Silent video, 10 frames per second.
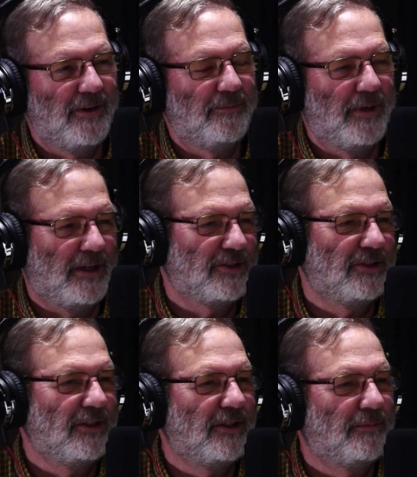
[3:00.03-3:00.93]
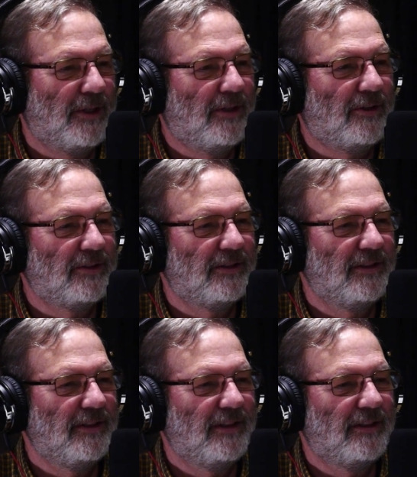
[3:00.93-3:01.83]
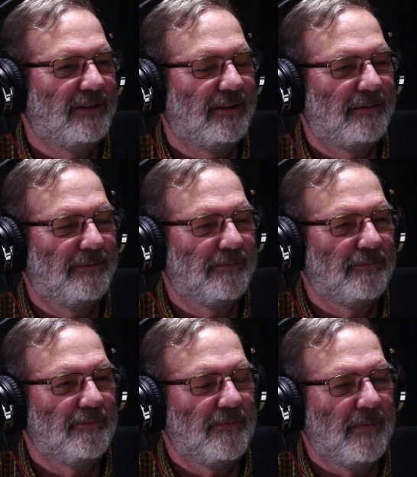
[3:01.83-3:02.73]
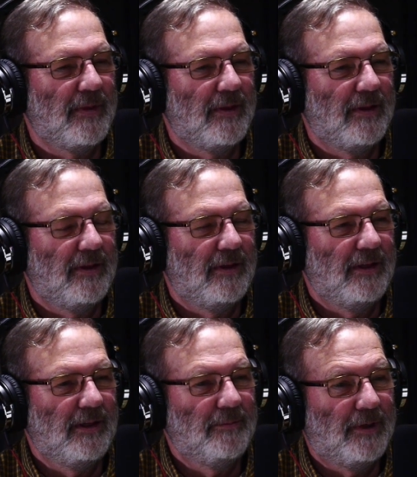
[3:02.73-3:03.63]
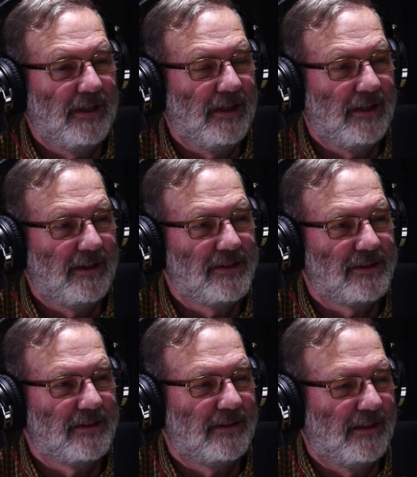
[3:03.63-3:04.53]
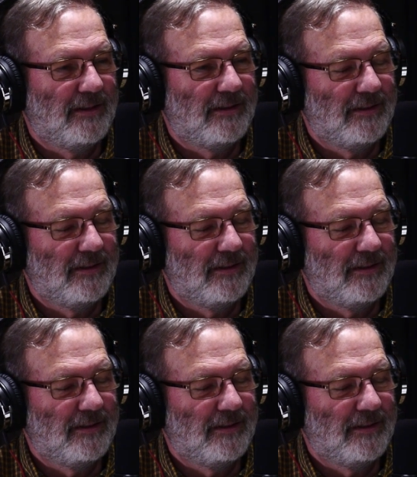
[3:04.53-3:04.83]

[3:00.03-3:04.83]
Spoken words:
passionate about. And in my case, the